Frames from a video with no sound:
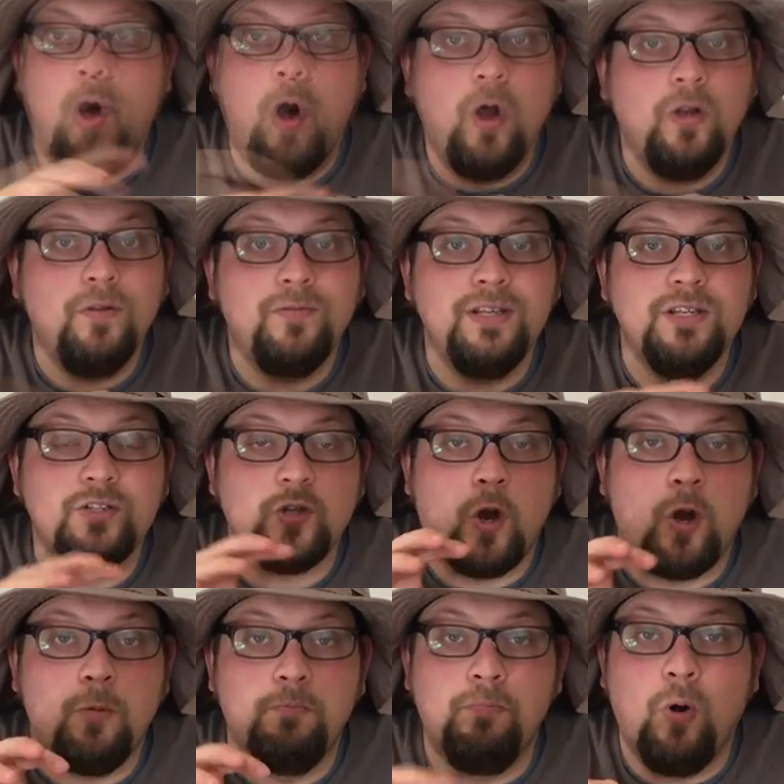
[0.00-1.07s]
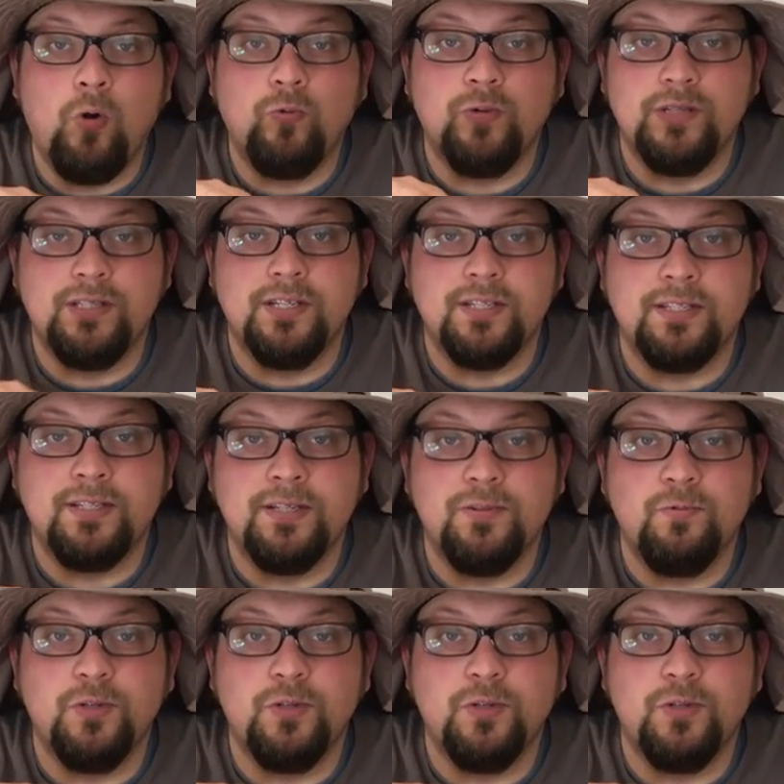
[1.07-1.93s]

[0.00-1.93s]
All of these are bolt resistant,